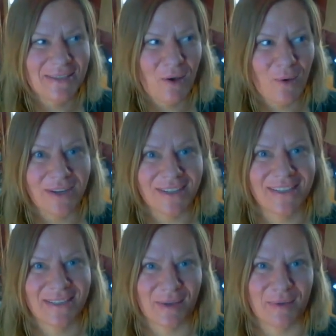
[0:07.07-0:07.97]

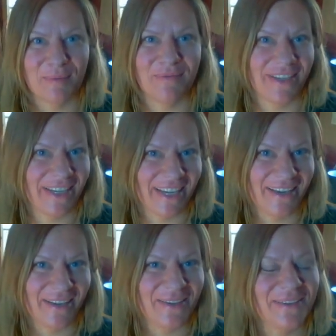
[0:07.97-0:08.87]
horoscope
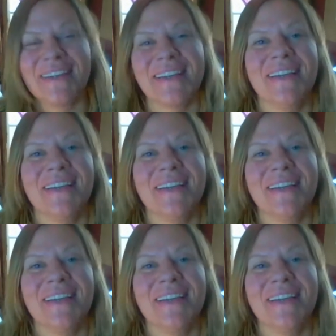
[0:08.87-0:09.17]
video.